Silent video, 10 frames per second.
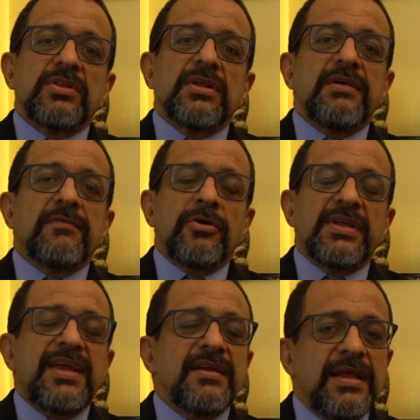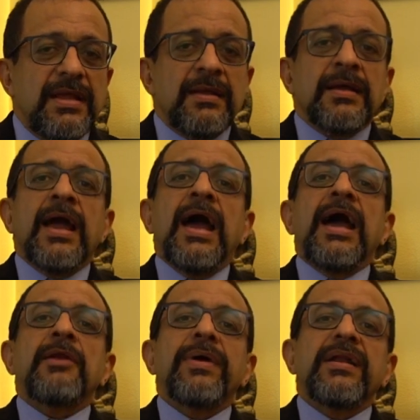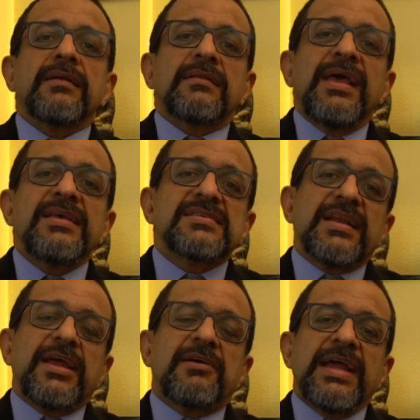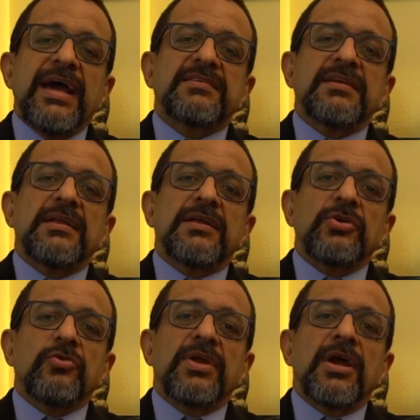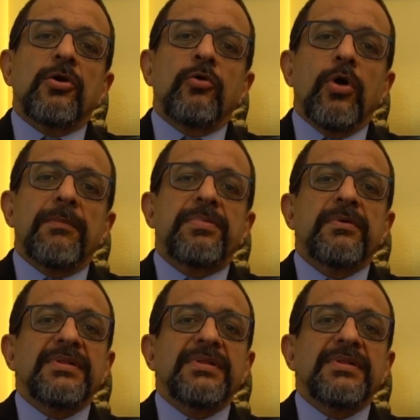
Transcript: on the kidney, and when things like creatinine and urea go up,